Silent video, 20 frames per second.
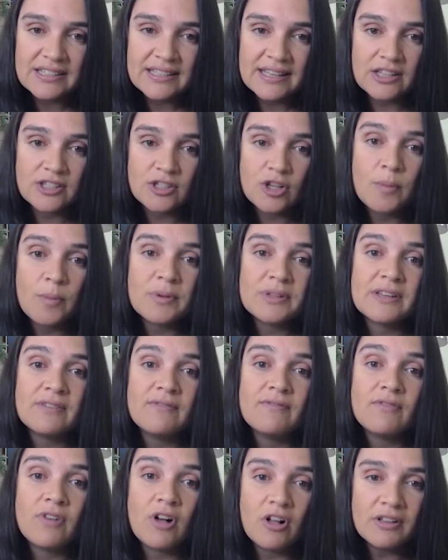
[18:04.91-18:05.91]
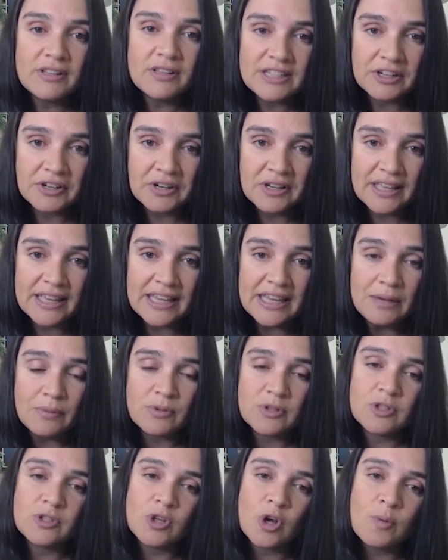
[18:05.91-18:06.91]
that it's almost involuntary, that he
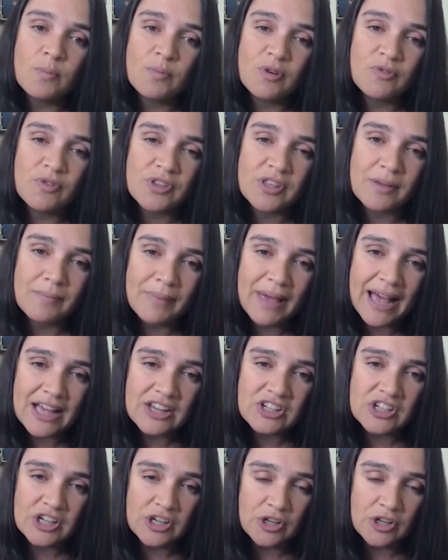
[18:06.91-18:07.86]
was so moved with compassion,